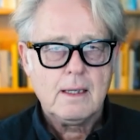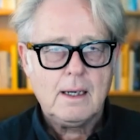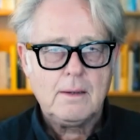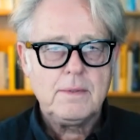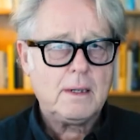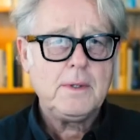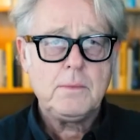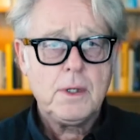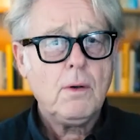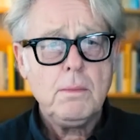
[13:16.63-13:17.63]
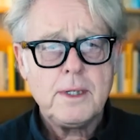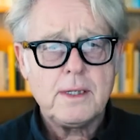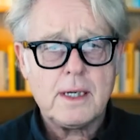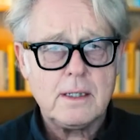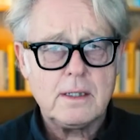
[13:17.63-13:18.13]
and i mean we've all been
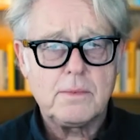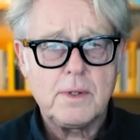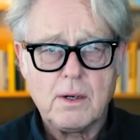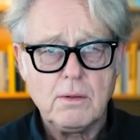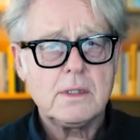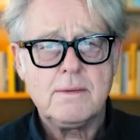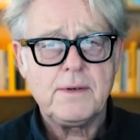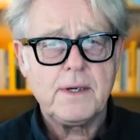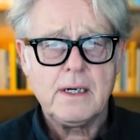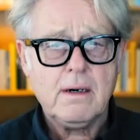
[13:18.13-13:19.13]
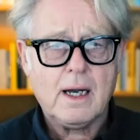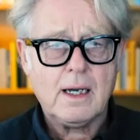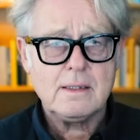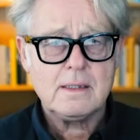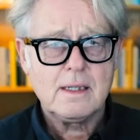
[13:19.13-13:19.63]
there you know we hold something in our
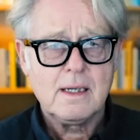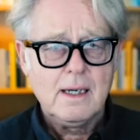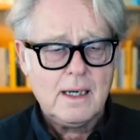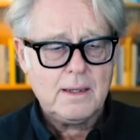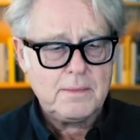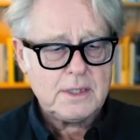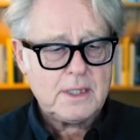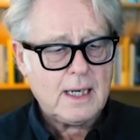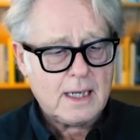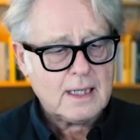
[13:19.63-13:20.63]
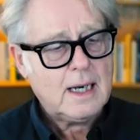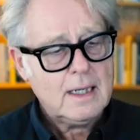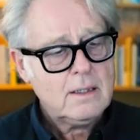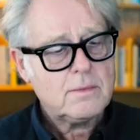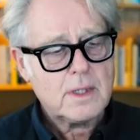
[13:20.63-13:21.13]
hands and we say i
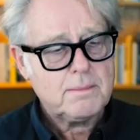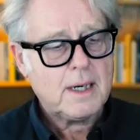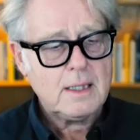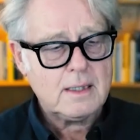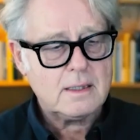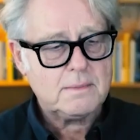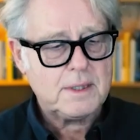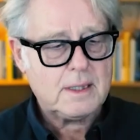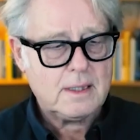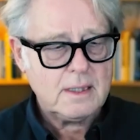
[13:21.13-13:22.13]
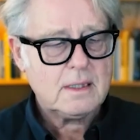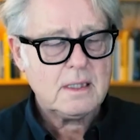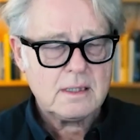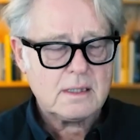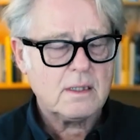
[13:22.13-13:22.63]
kind of want to buy this but this
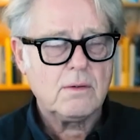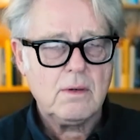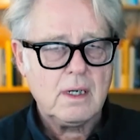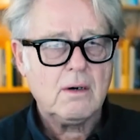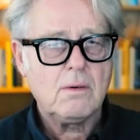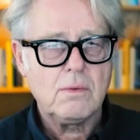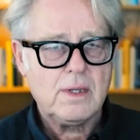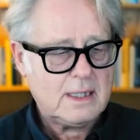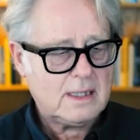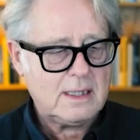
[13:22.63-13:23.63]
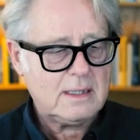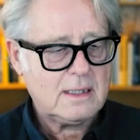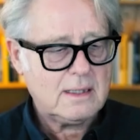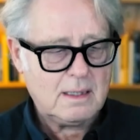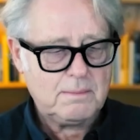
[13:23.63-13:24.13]
is so low that this
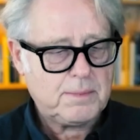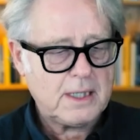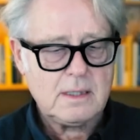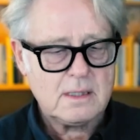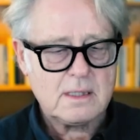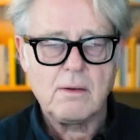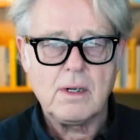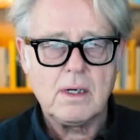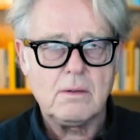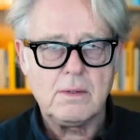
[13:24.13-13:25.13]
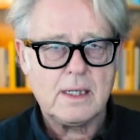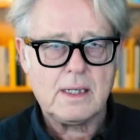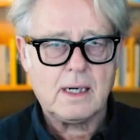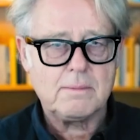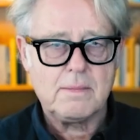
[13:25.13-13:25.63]
is the price is so low that
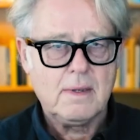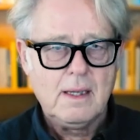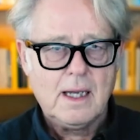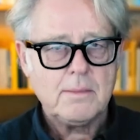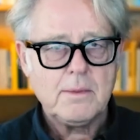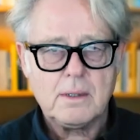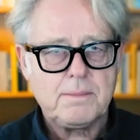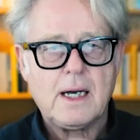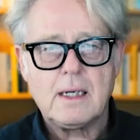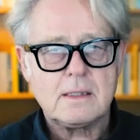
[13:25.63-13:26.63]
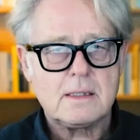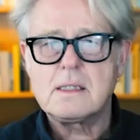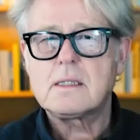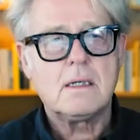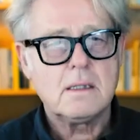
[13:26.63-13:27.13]
i'm i'm going to pass
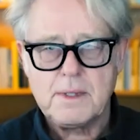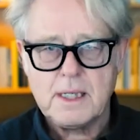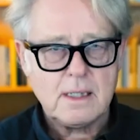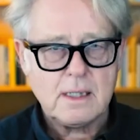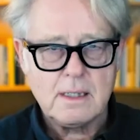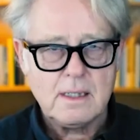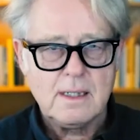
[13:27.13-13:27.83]
this can't be any good